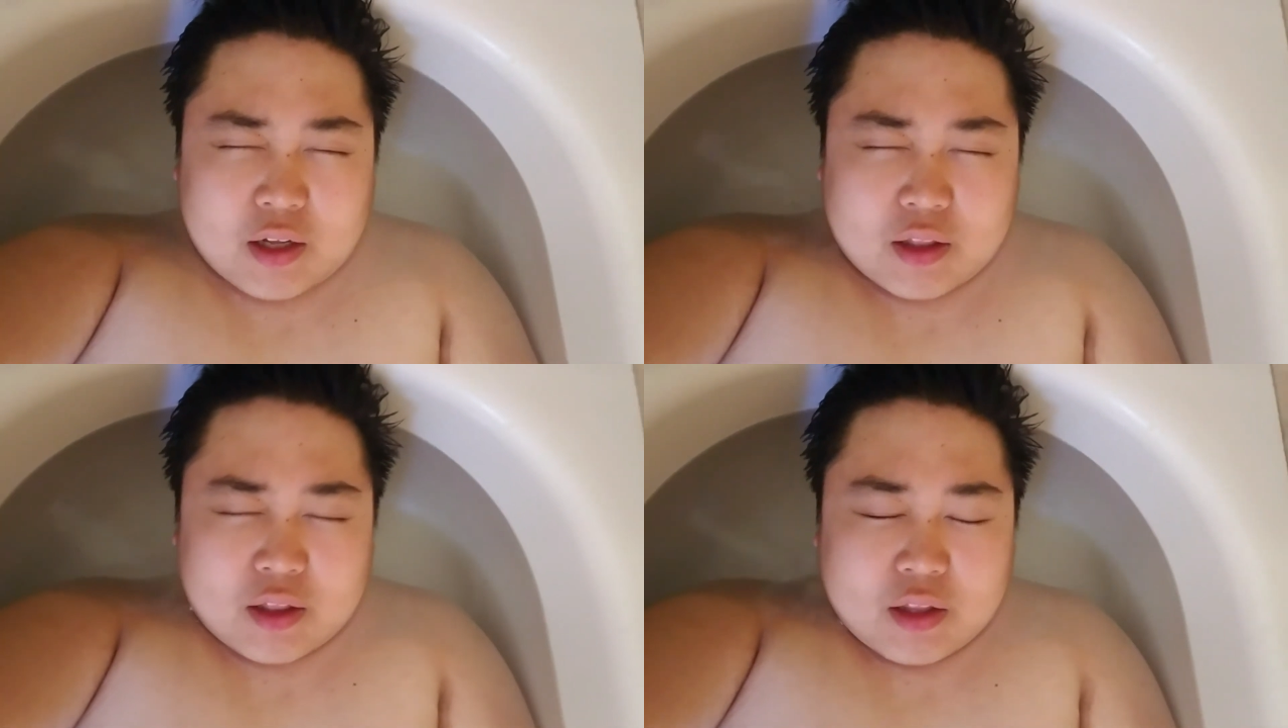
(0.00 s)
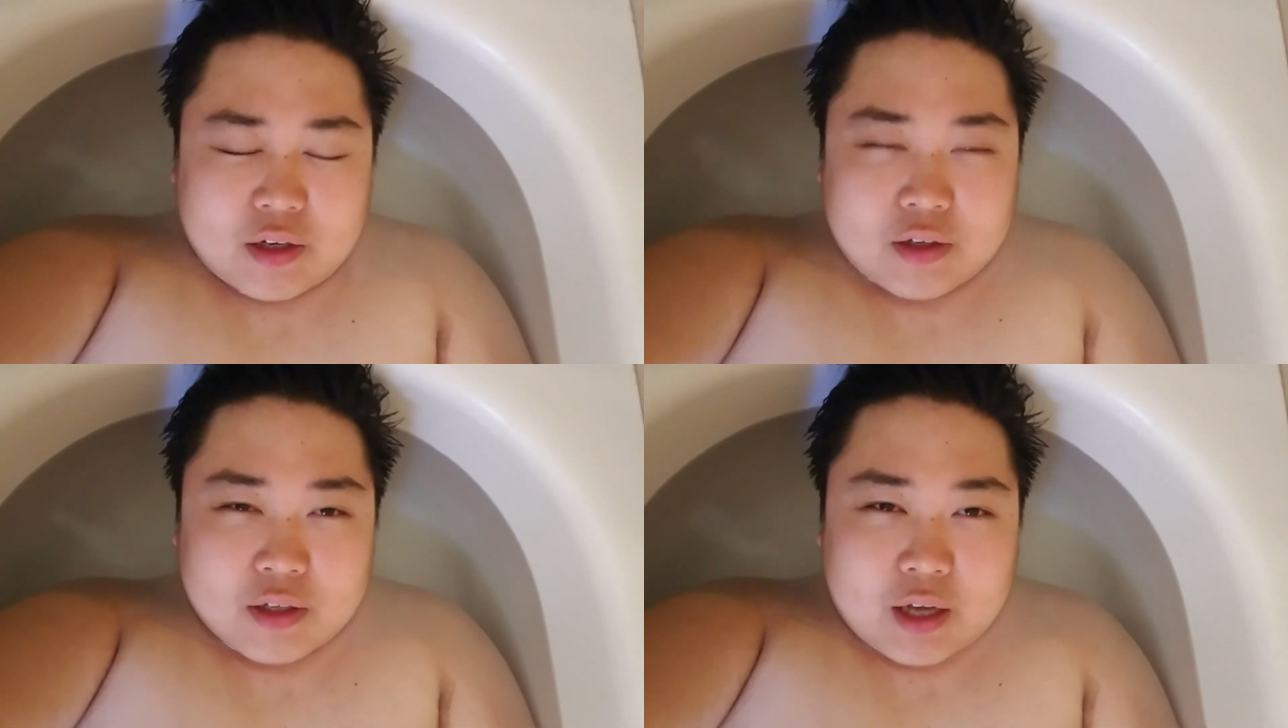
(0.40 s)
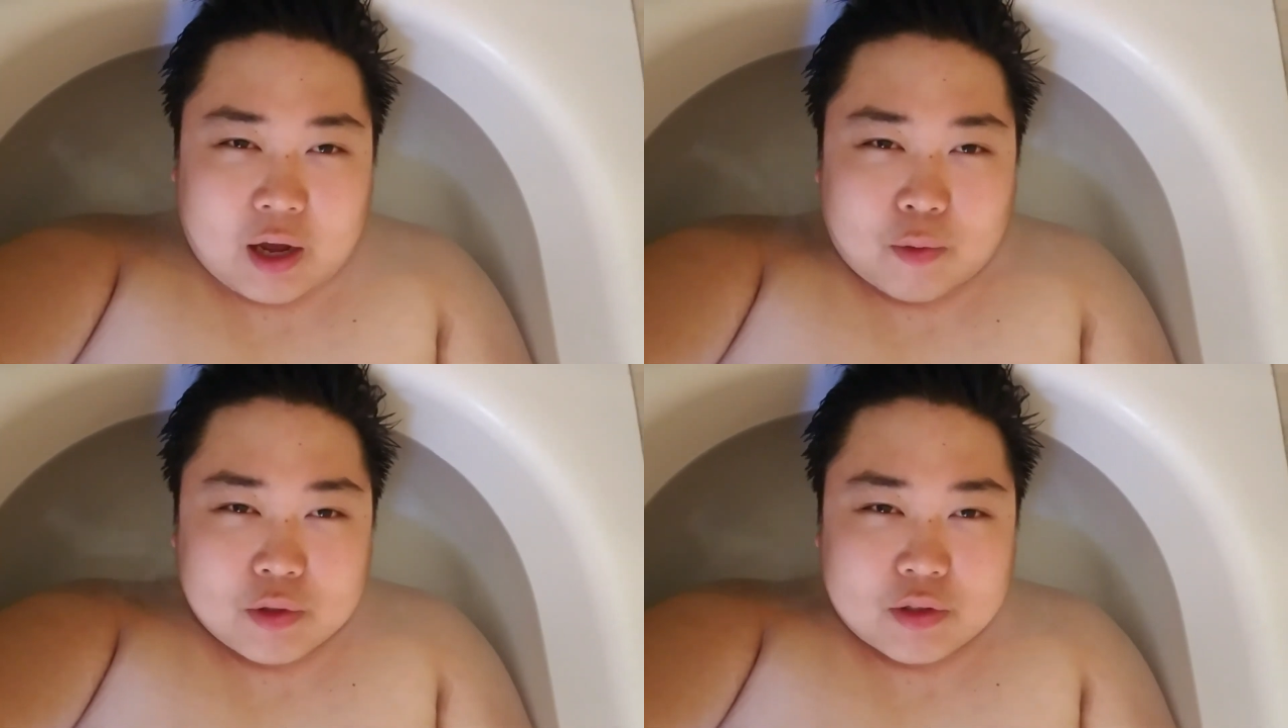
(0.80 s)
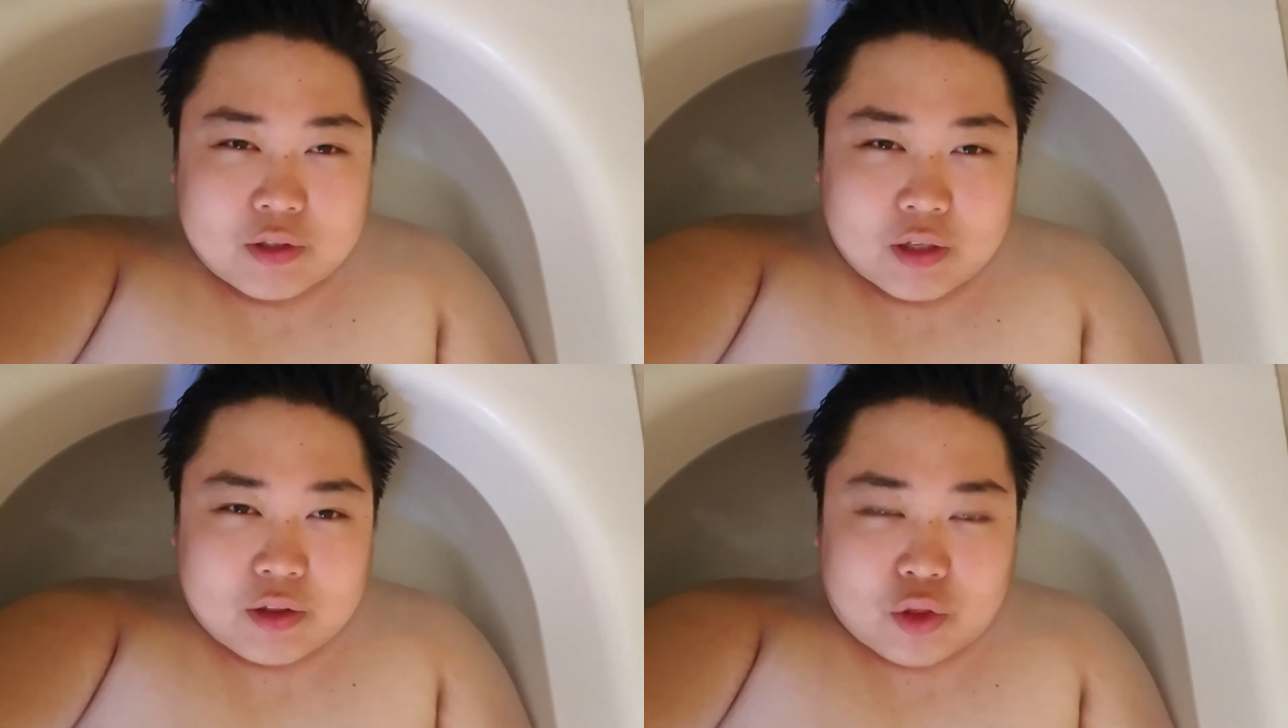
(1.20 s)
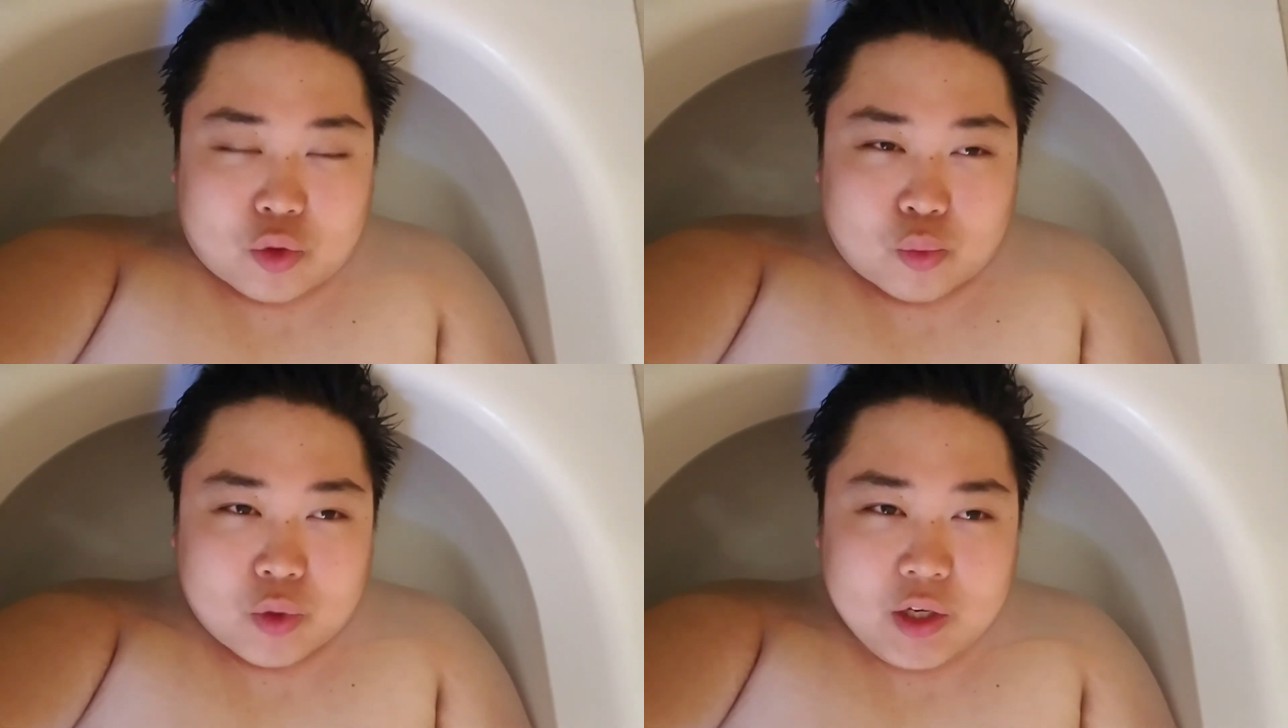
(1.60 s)
Literally, I was
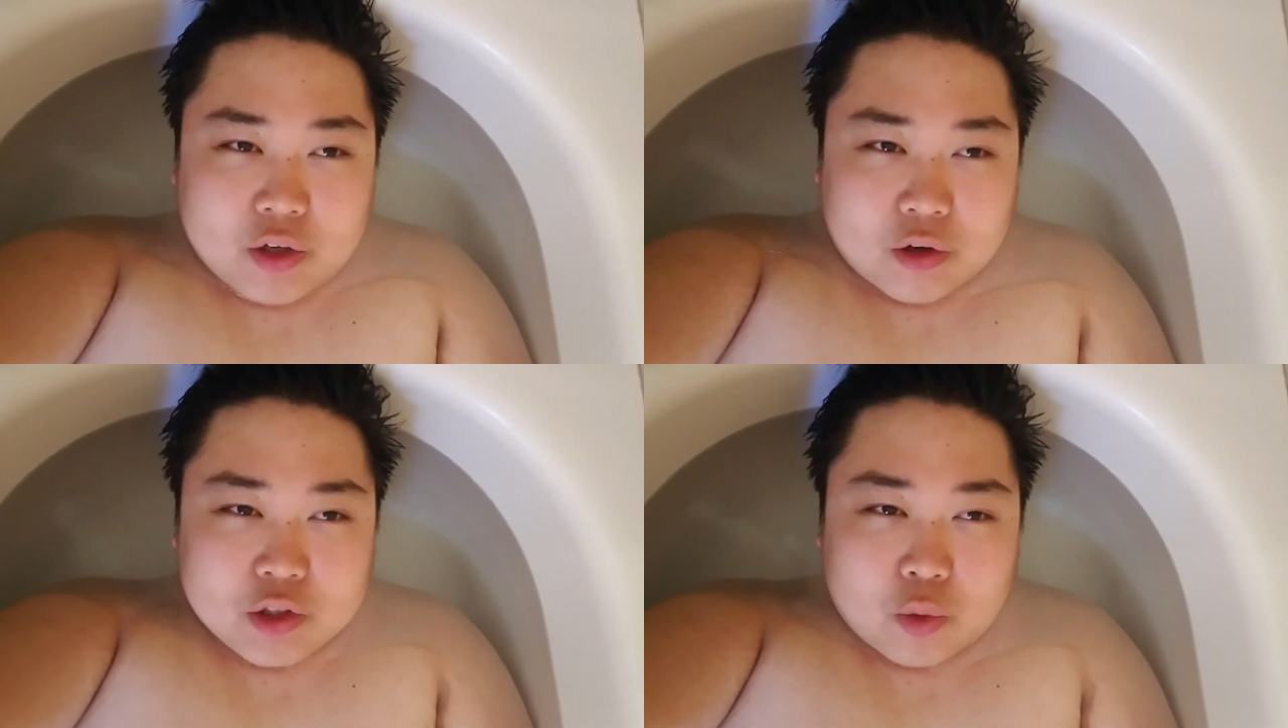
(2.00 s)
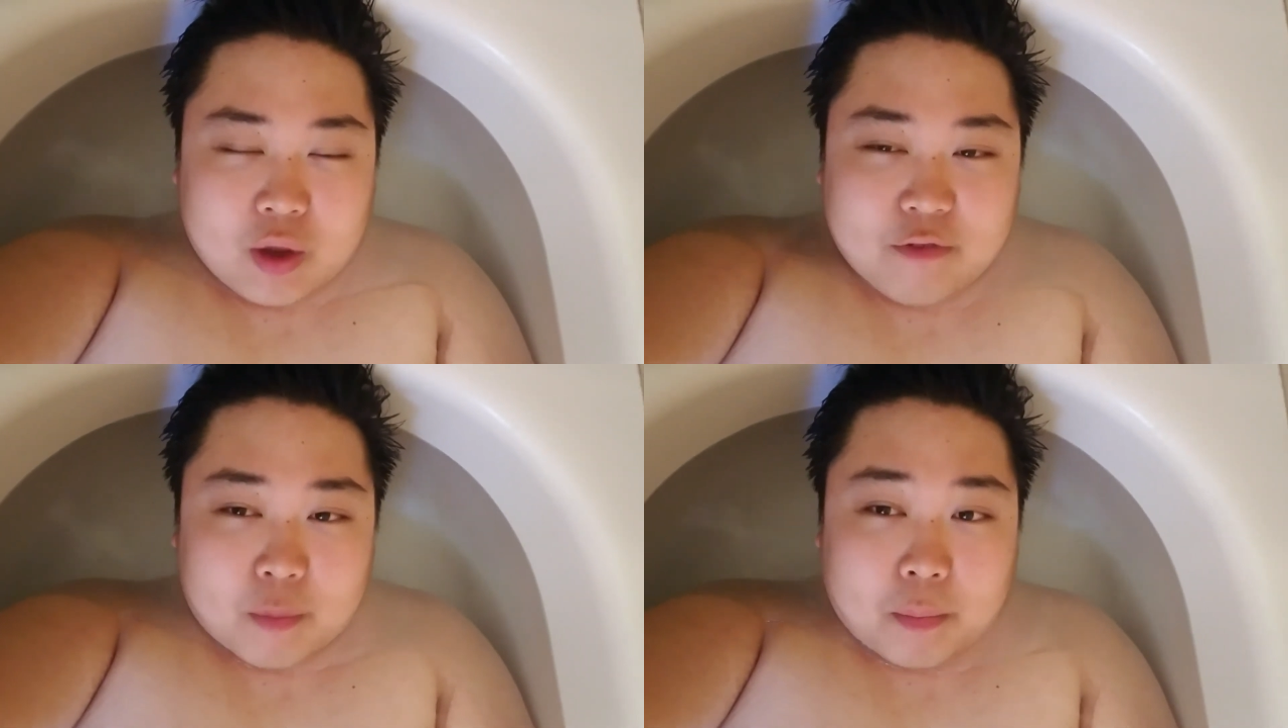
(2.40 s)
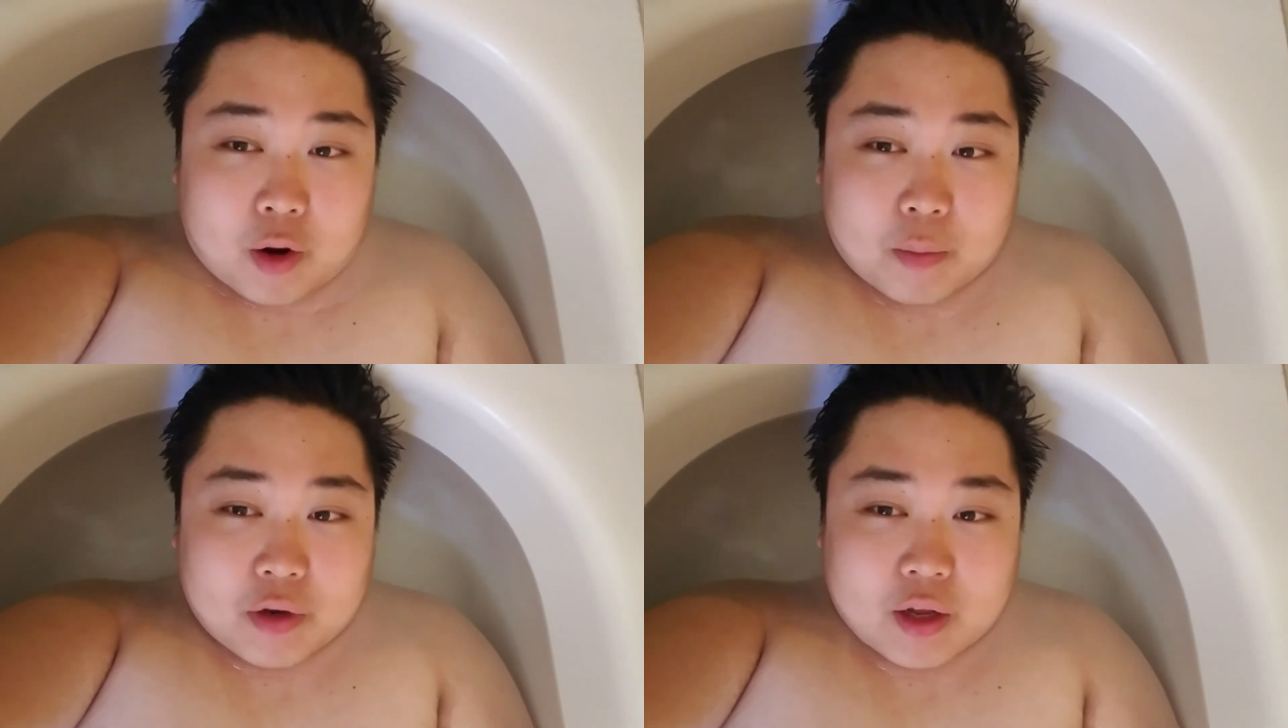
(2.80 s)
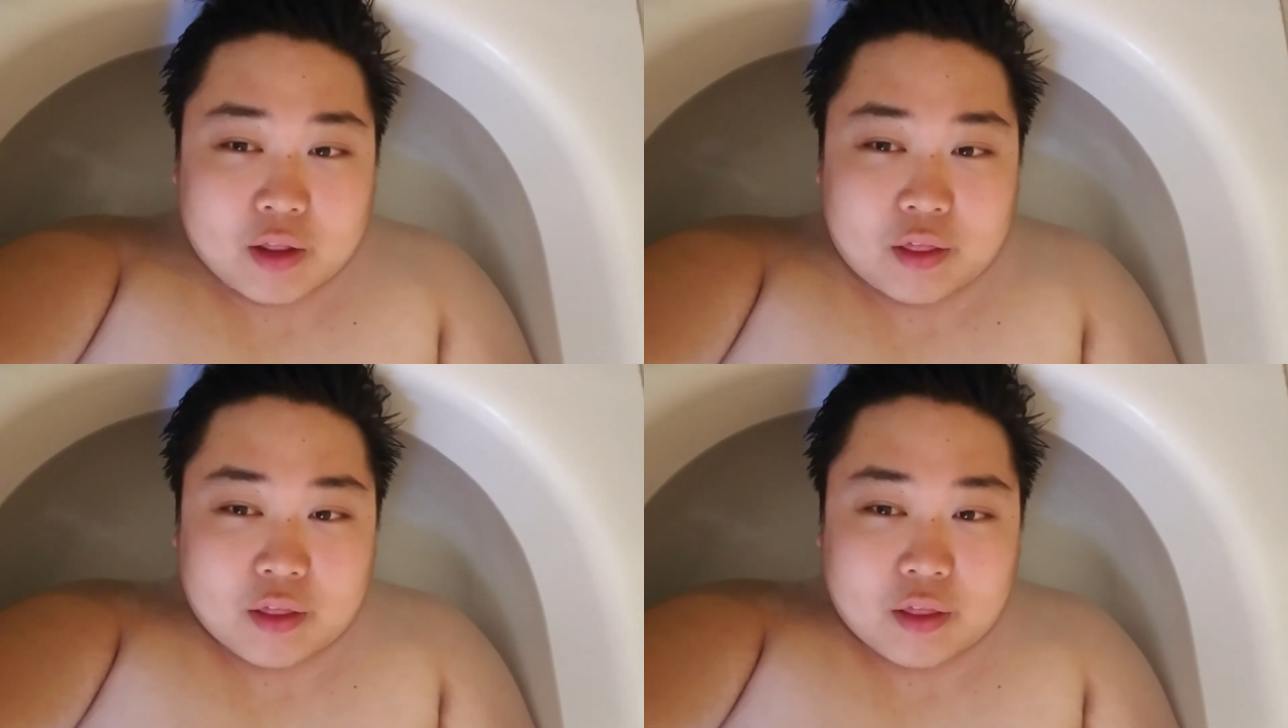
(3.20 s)
3 turns away from permadeath.